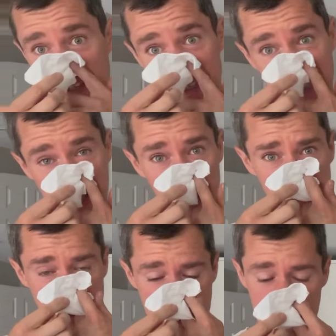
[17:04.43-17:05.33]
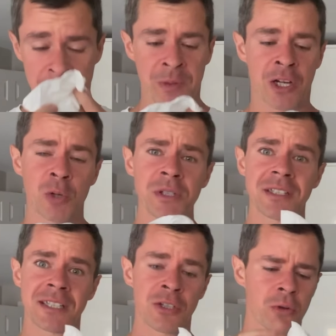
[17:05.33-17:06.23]
The
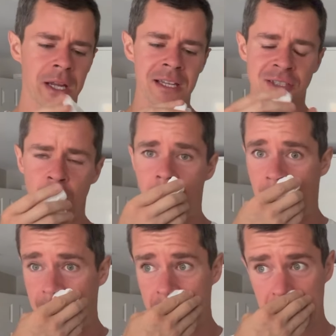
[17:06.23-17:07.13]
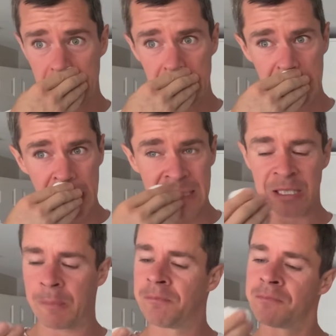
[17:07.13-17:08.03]
humidity in UK is so high that
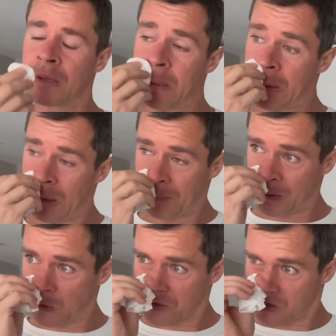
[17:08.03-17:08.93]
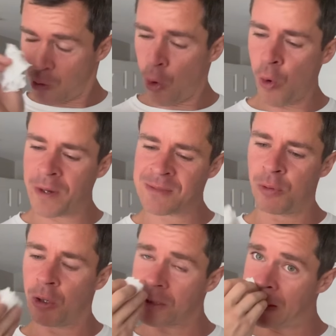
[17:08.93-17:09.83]
my nose is always
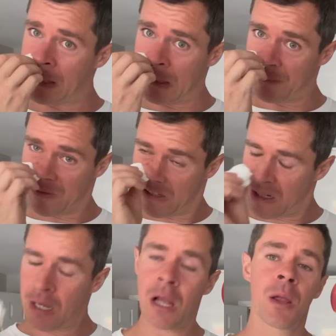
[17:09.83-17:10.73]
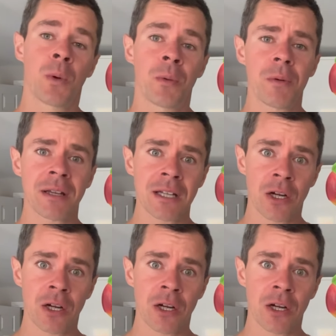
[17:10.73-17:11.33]
blocked in here. When we were in the